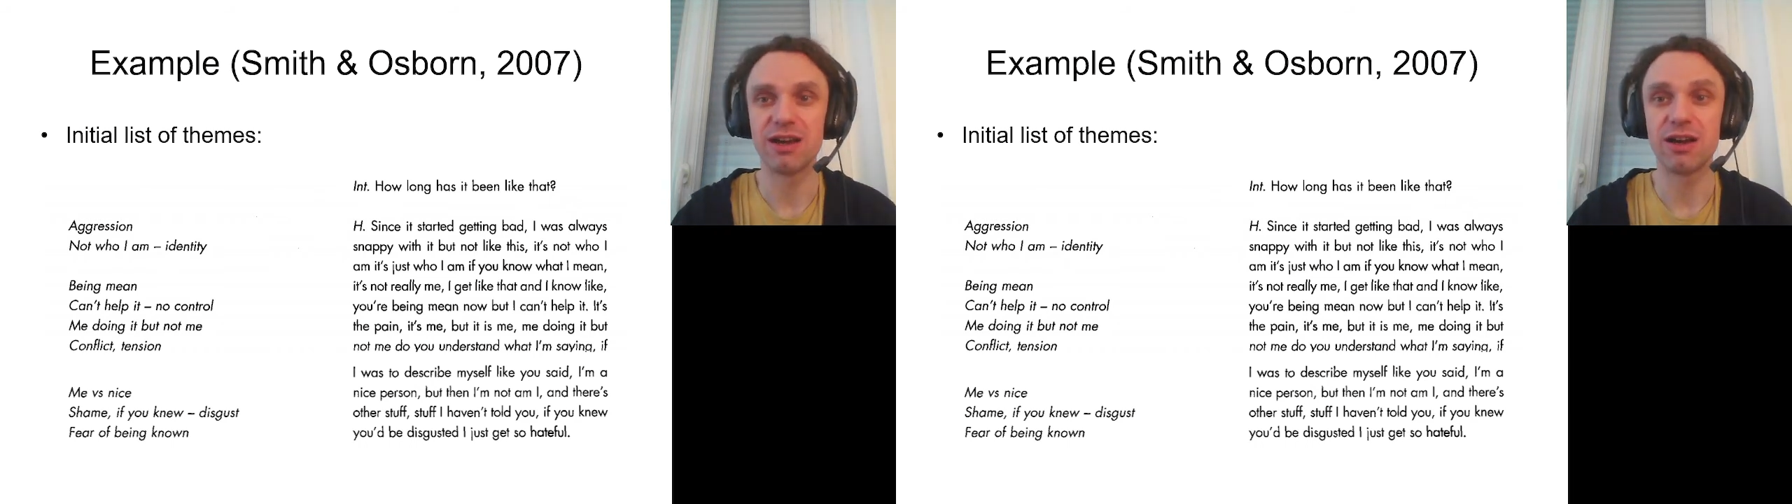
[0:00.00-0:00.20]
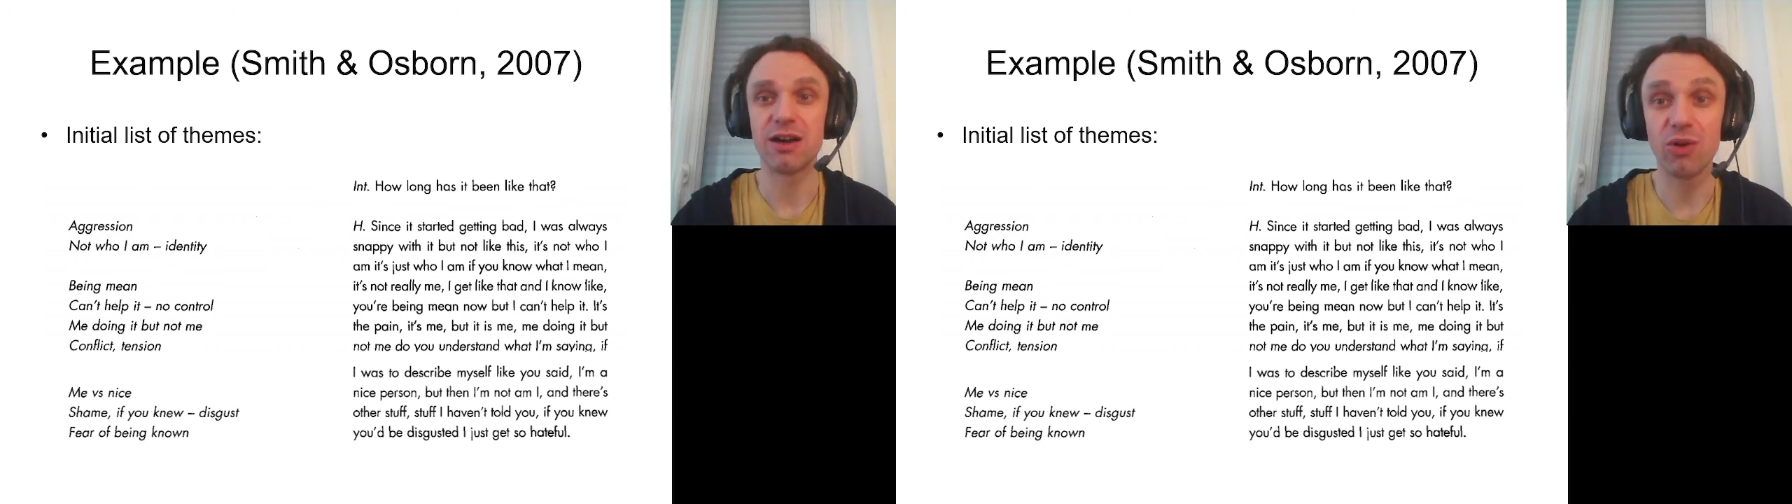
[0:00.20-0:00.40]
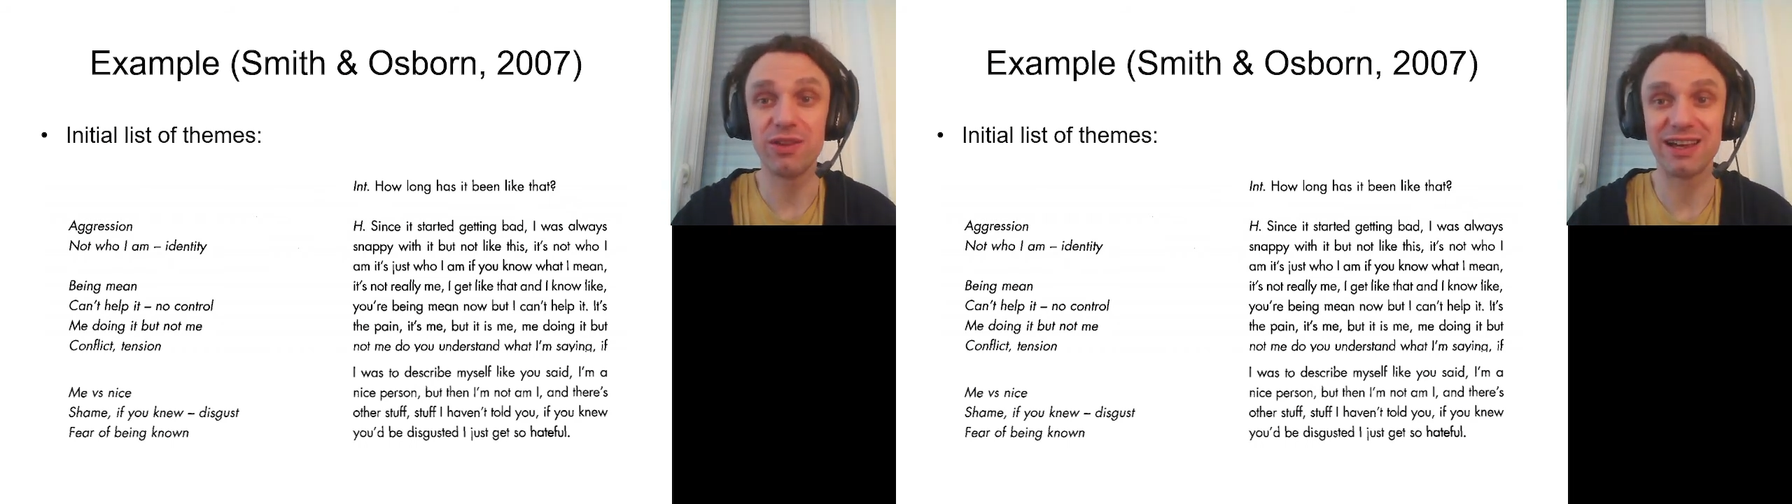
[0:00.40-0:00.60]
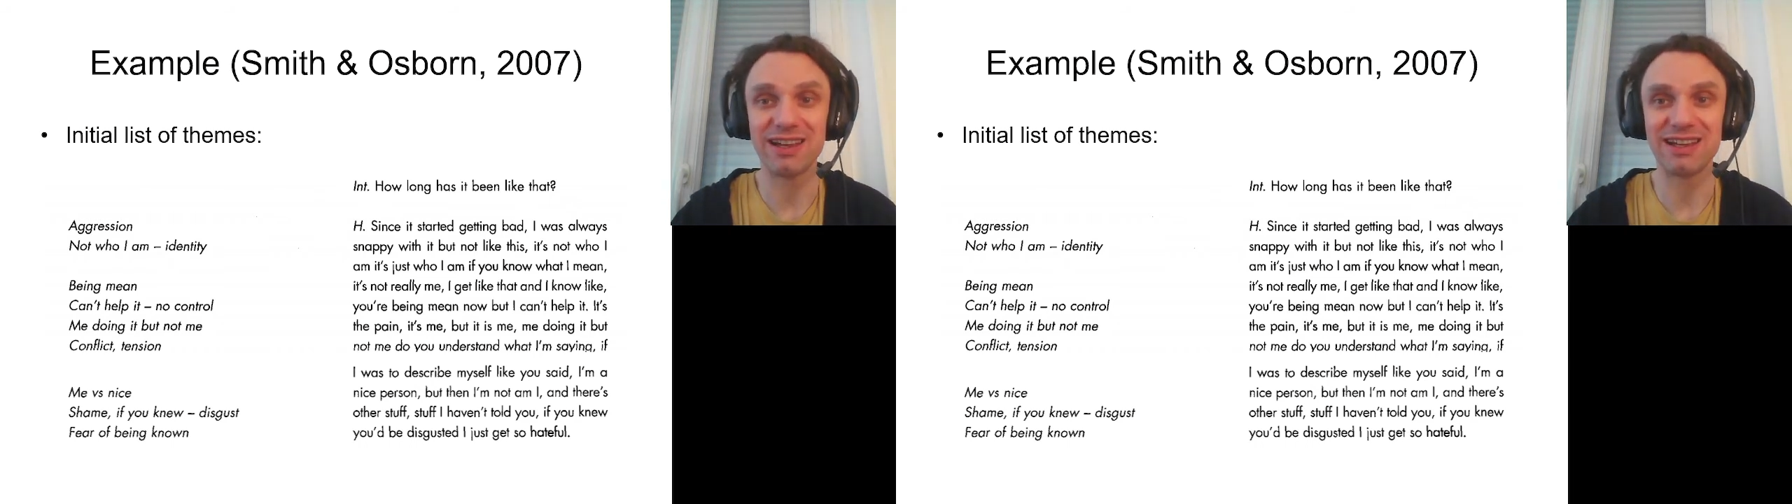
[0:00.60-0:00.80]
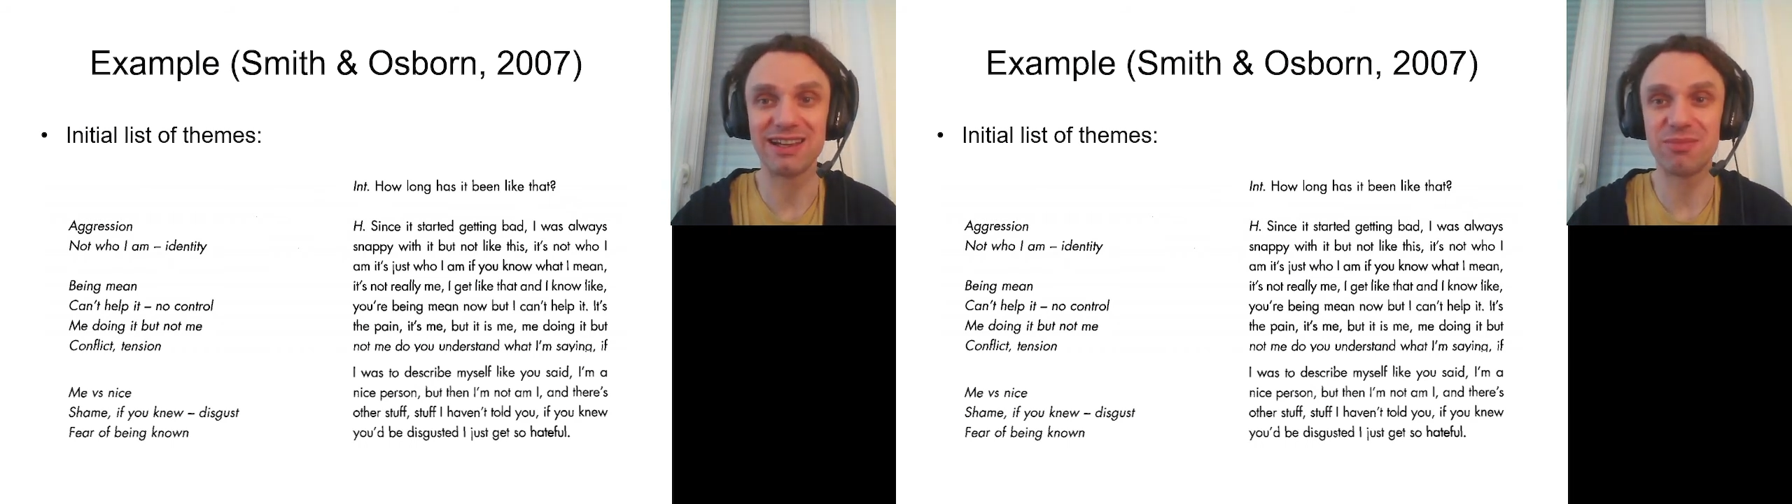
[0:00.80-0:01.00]
all the
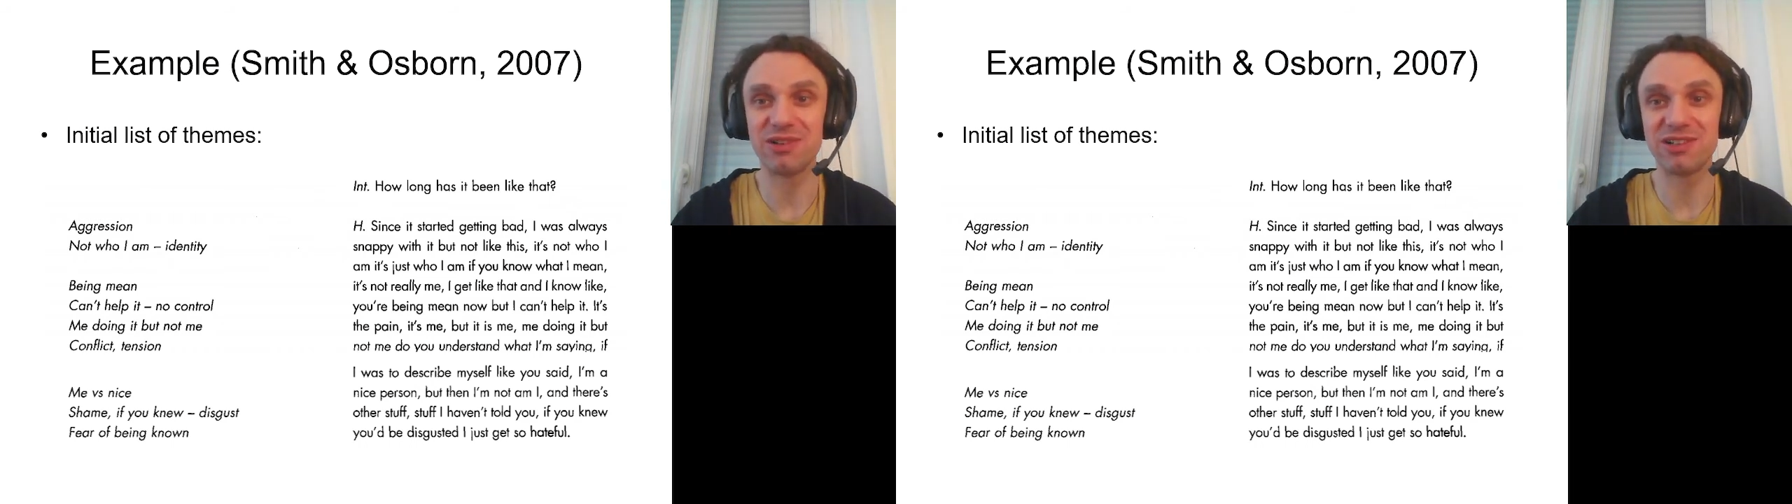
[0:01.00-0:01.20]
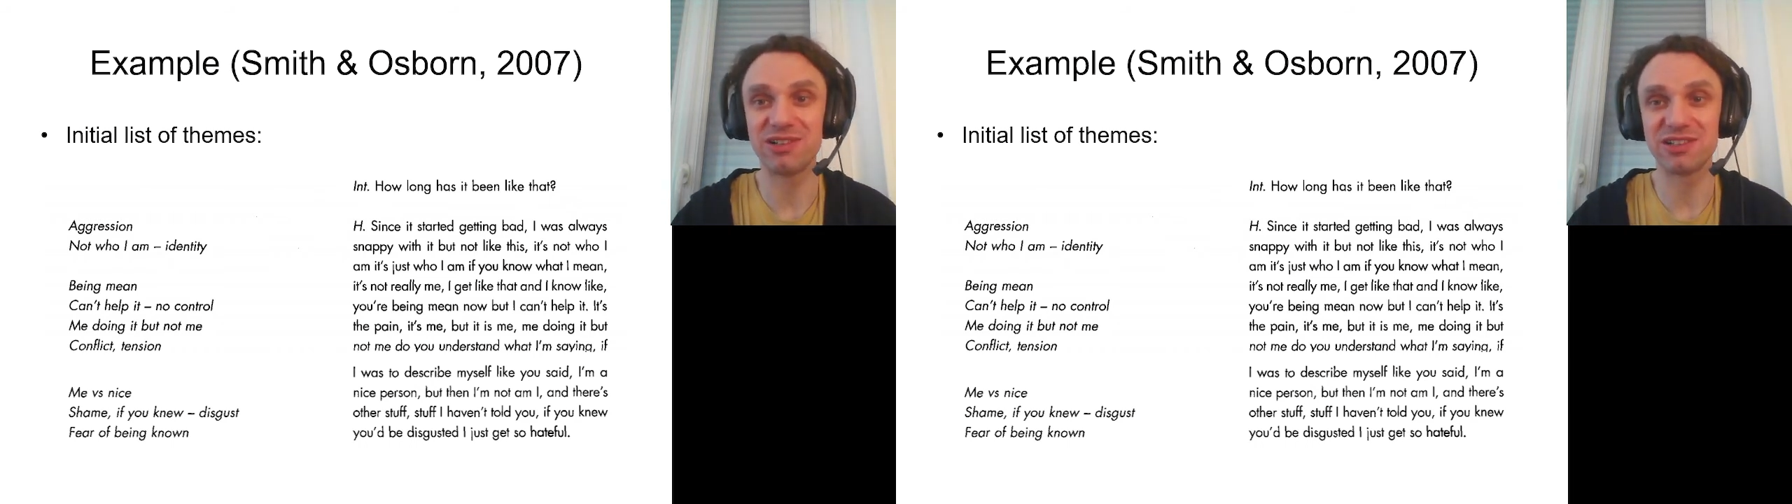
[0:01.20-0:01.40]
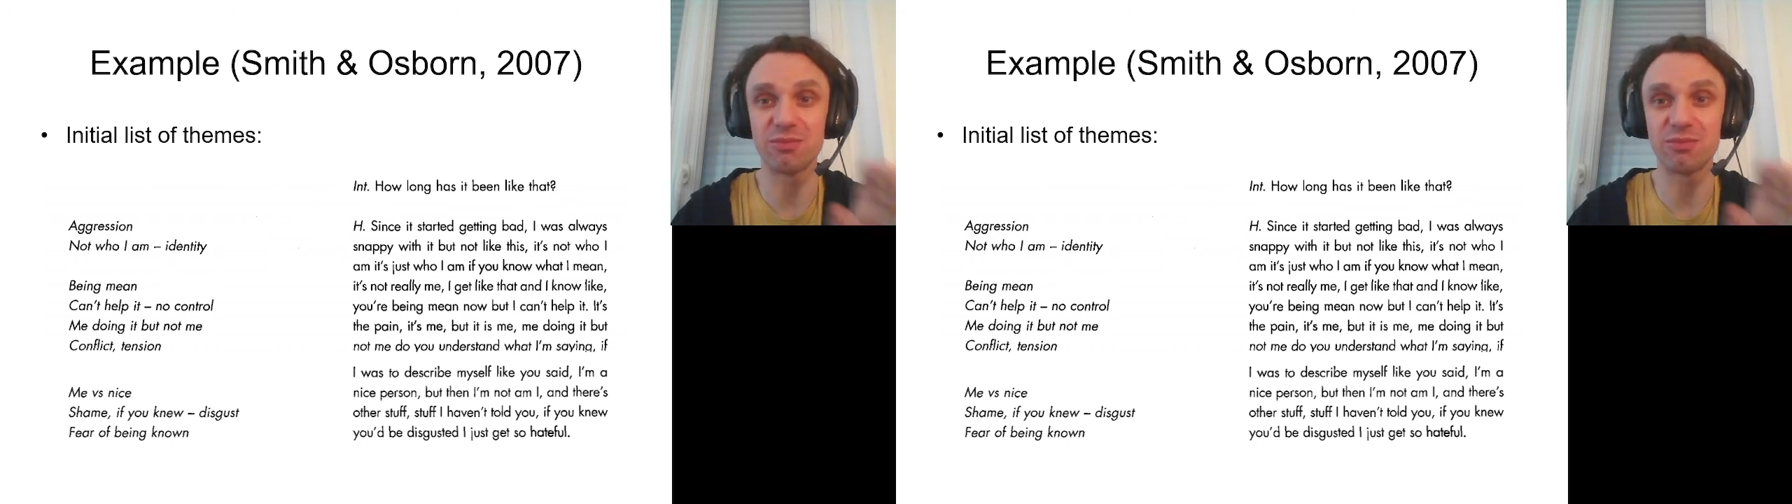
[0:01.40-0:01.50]
examples from